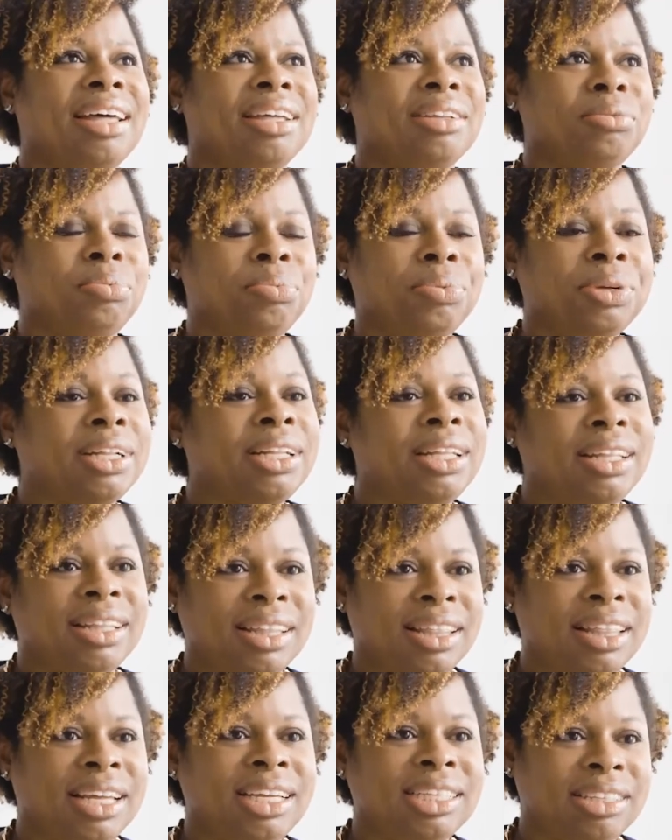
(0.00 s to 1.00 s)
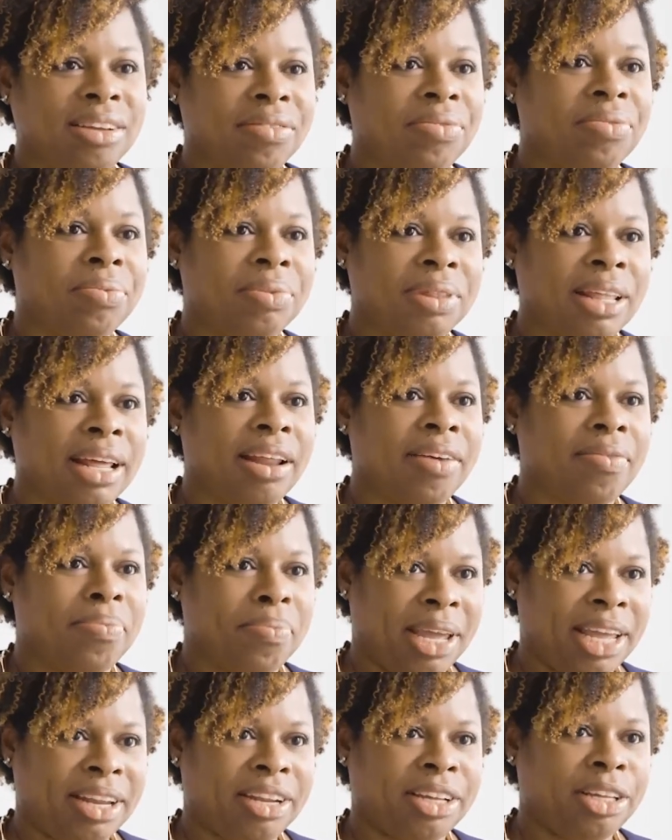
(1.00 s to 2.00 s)
Really, the things that have
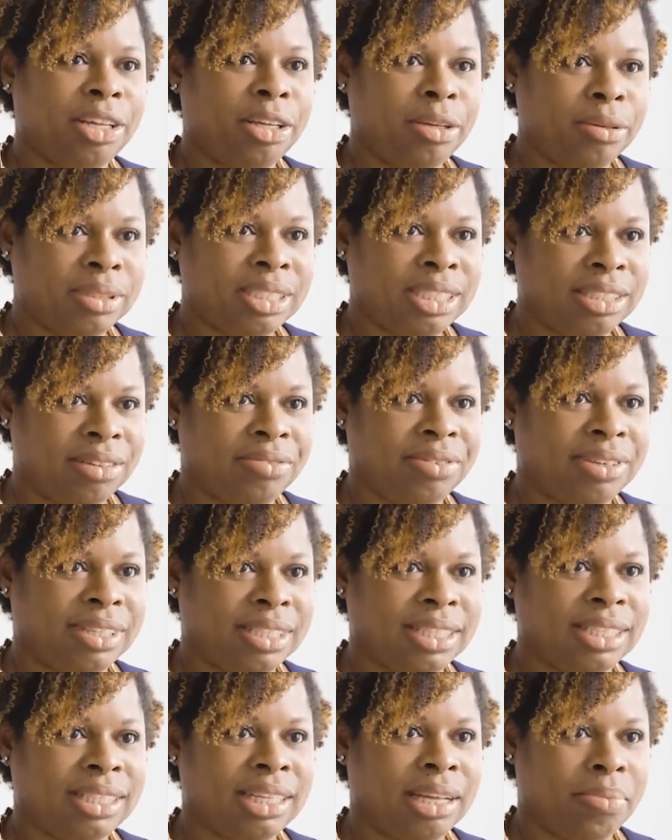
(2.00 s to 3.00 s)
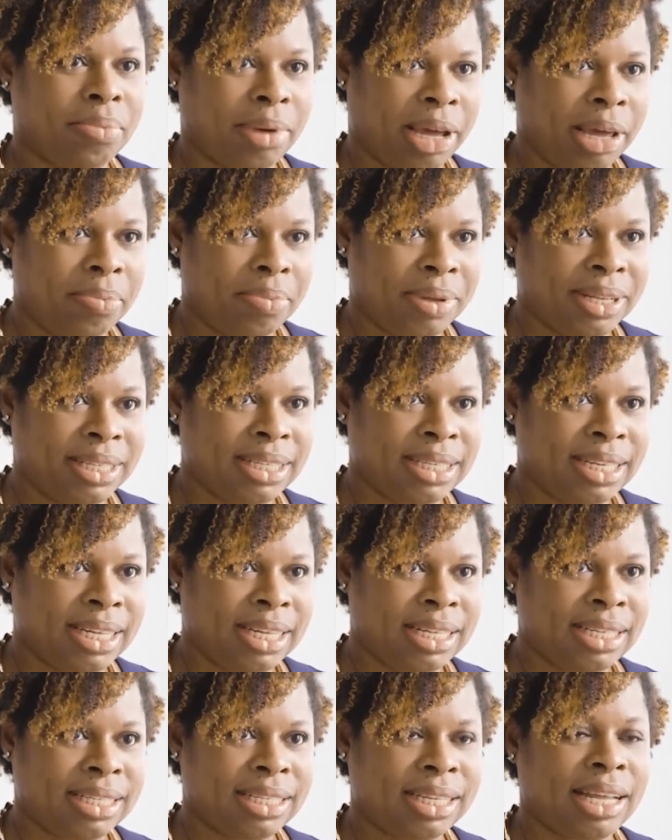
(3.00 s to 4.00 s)
made a huge difference in my
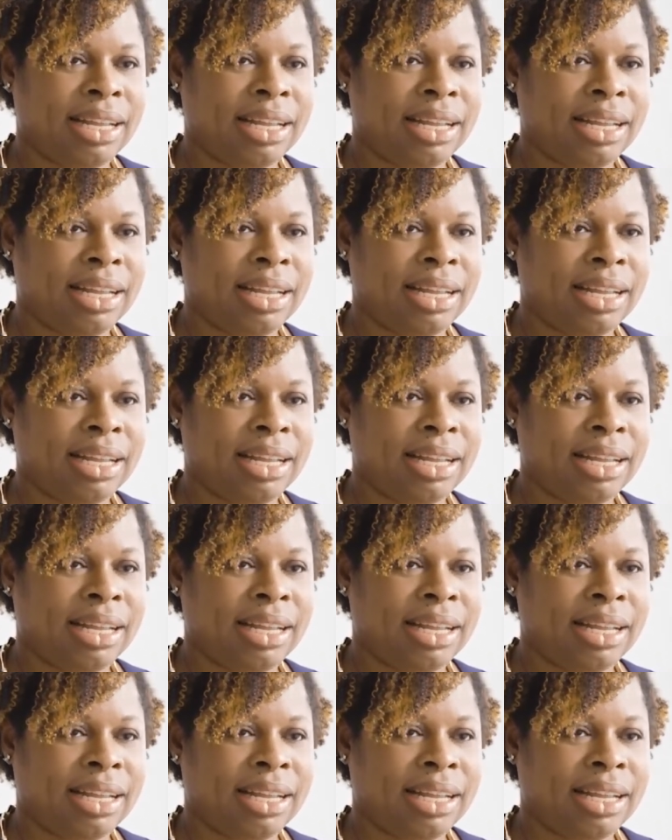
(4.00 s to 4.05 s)
business